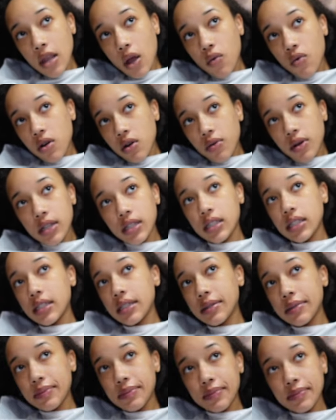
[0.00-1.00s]
What was it?
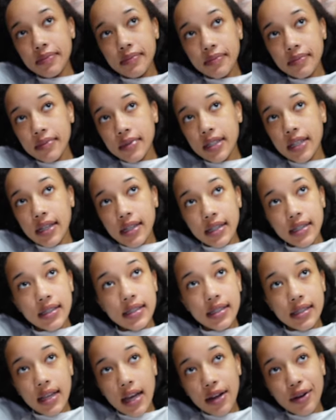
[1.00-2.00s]

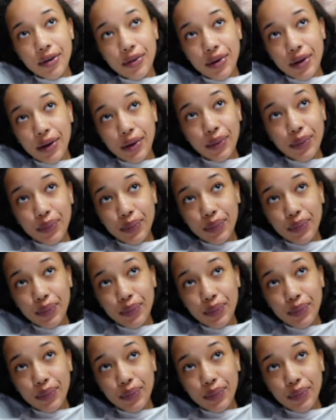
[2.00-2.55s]
Cause I don't know.